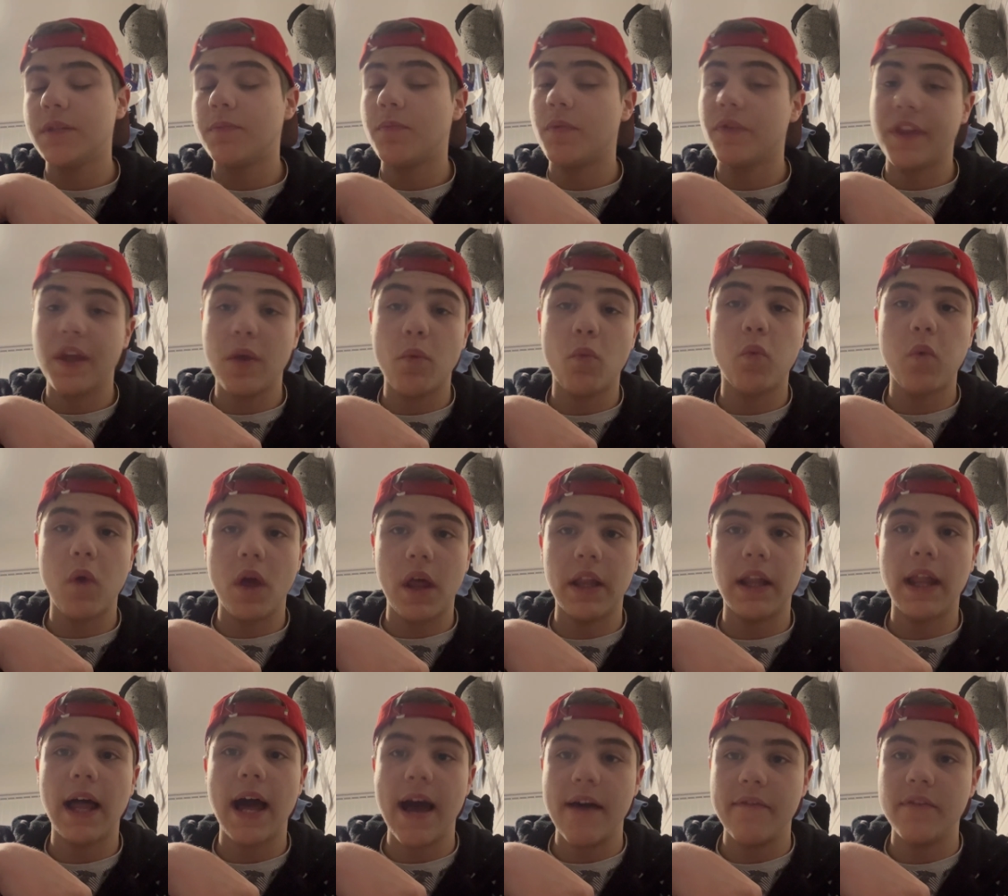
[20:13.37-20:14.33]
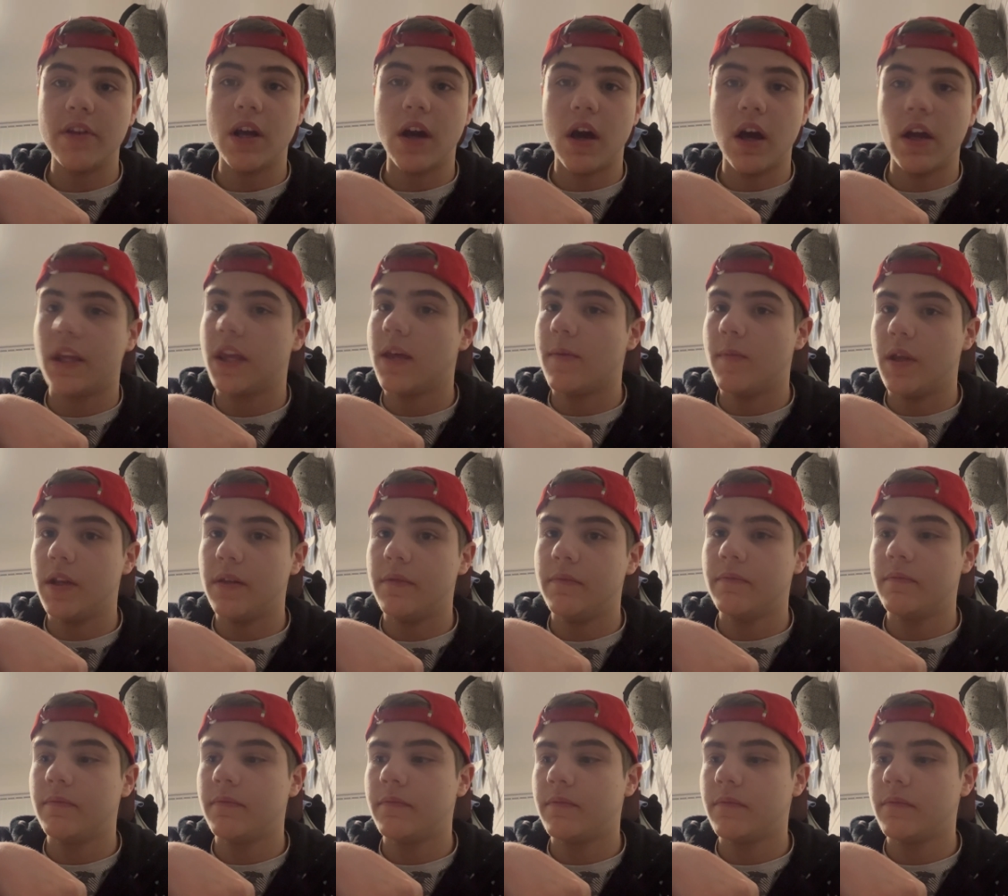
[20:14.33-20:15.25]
but they will have an argument.